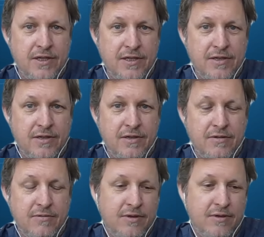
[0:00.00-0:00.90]

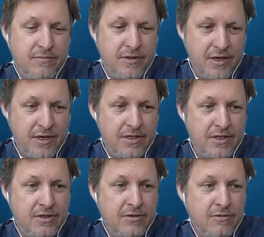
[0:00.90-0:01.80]
the need
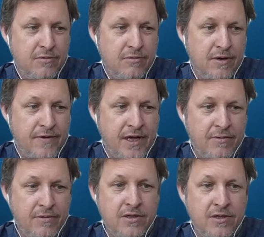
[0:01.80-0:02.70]
to do
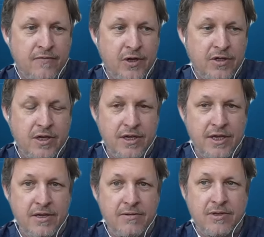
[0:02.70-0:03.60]
evaluations
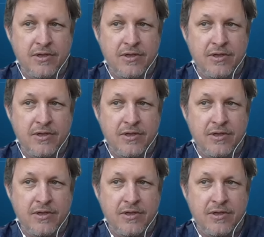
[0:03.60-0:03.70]
virtually,